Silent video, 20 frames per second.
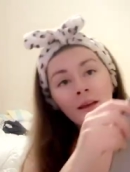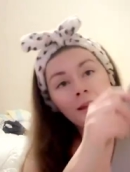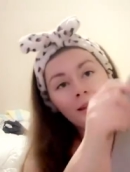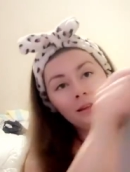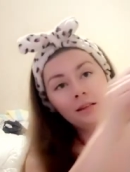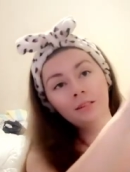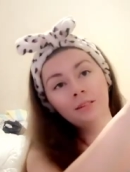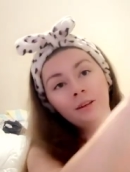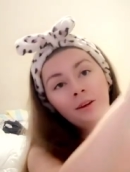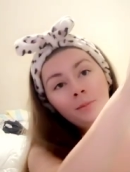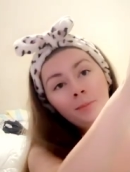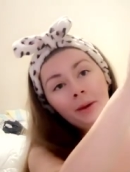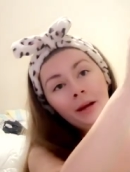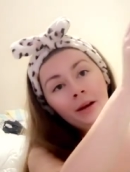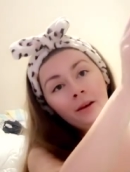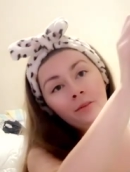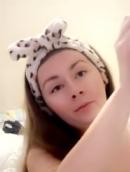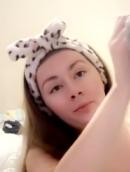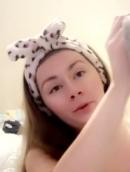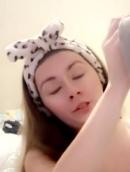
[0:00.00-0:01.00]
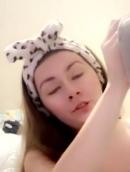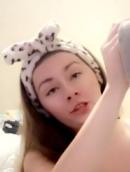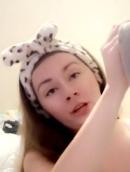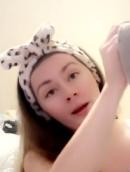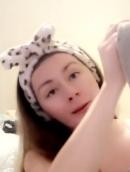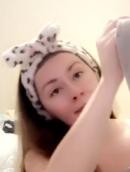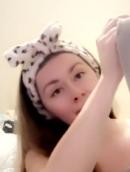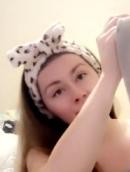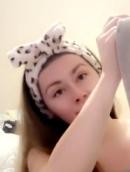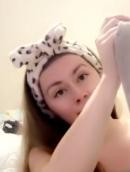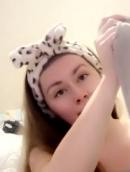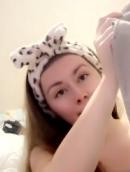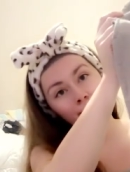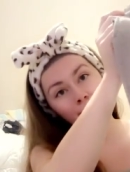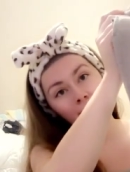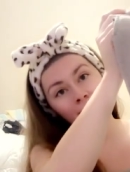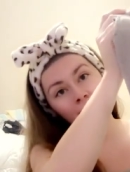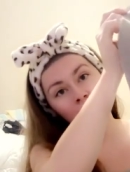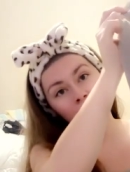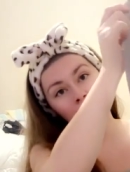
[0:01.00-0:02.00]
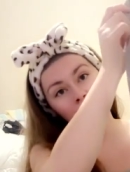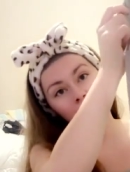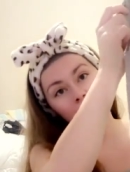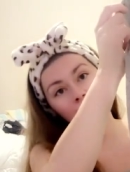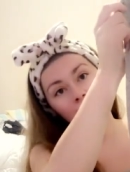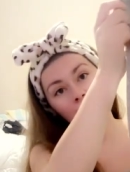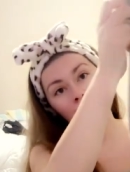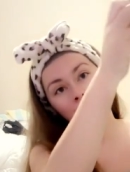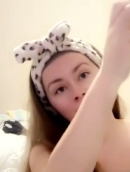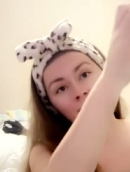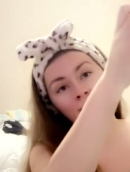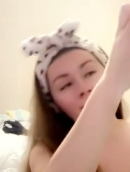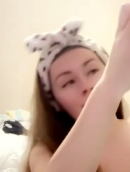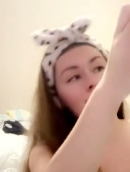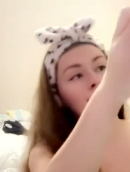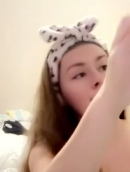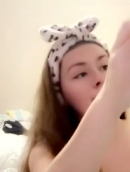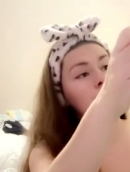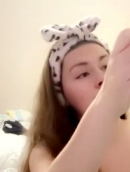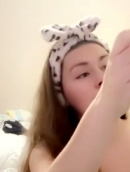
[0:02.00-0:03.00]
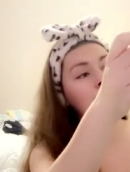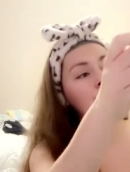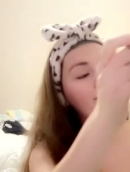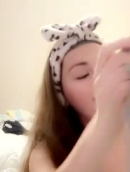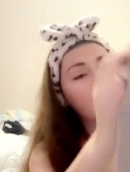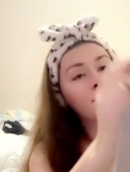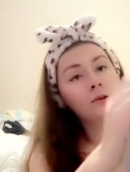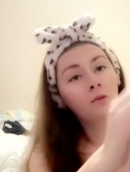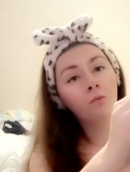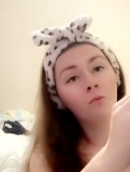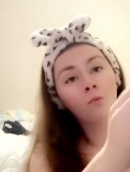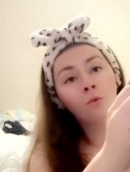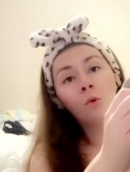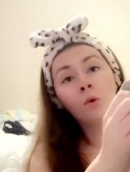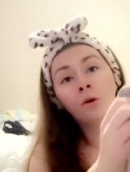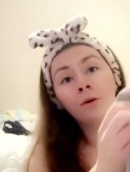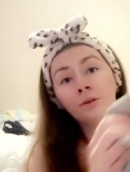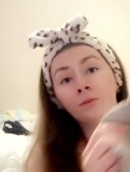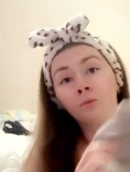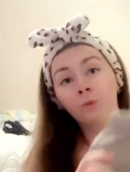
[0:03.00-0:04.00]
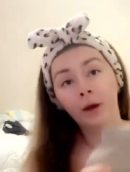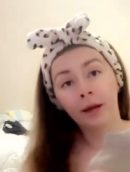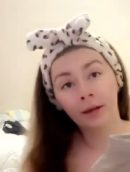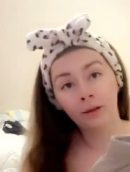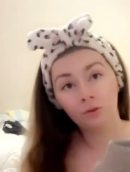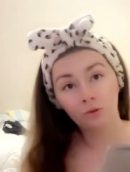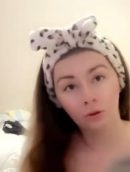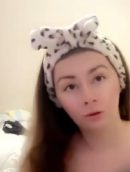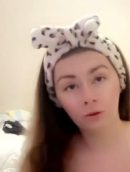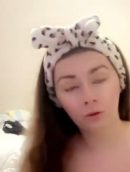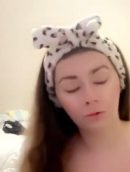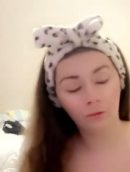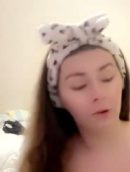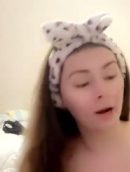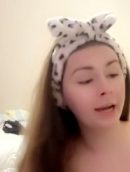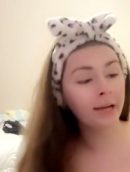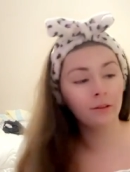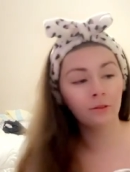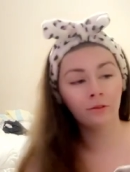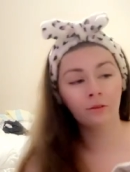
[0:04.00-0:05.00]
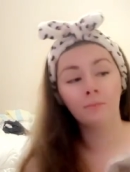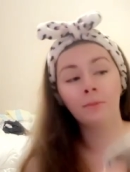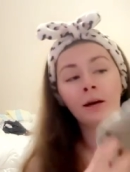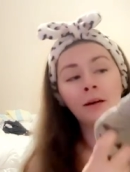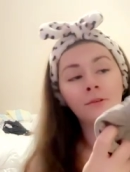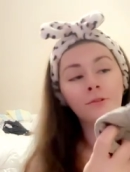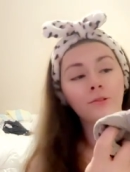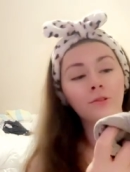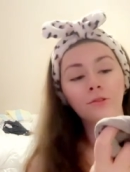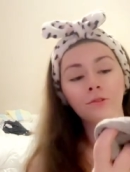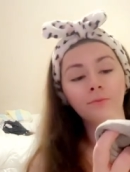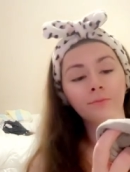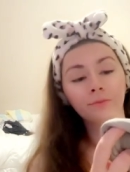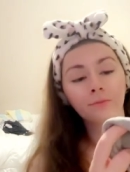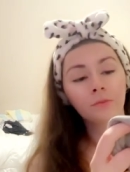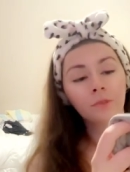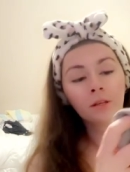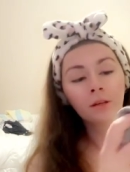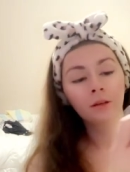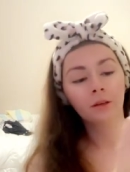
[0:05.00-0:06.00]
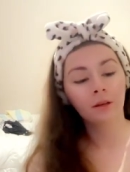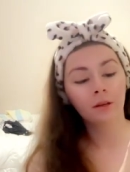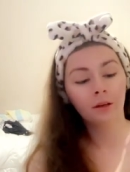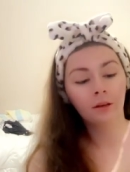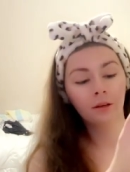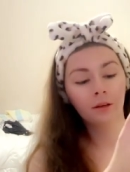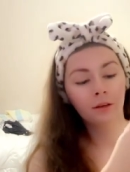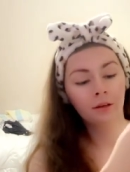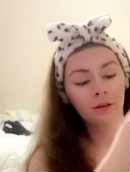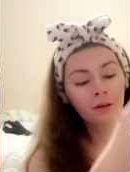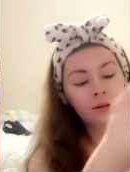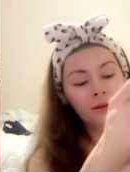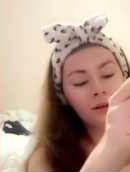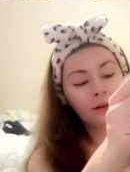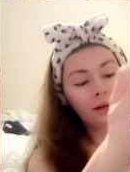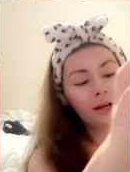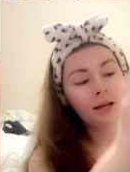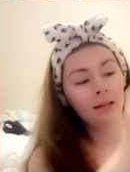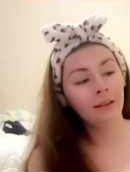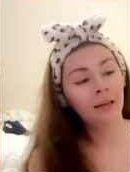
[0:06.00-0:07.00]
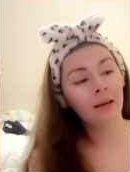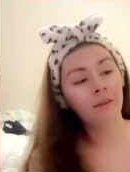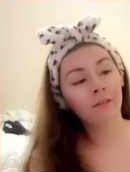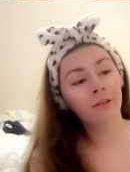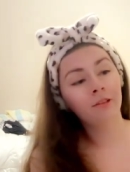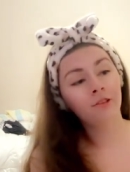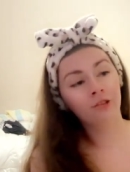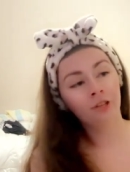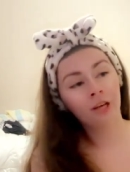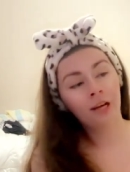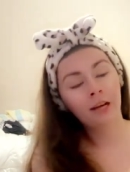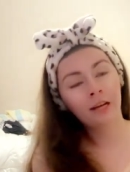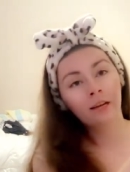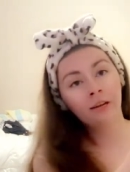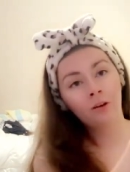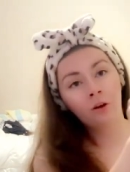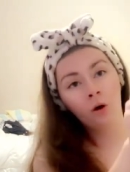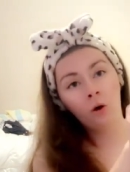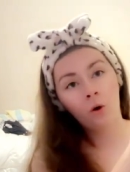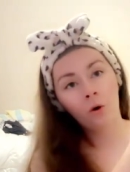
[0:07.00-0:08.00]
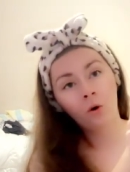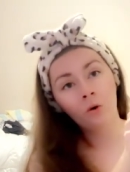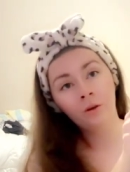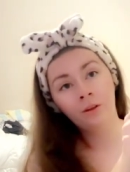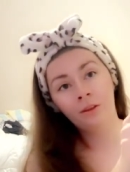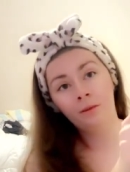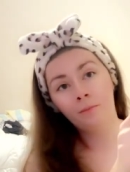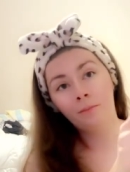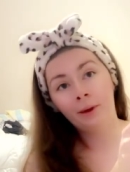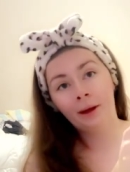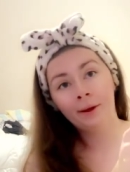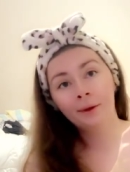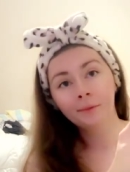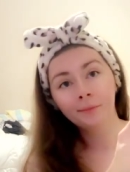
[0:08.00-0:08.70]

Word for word: These are a pair of pajama sweatpants I've worn way too, way too much. And they have a giant hole in the back.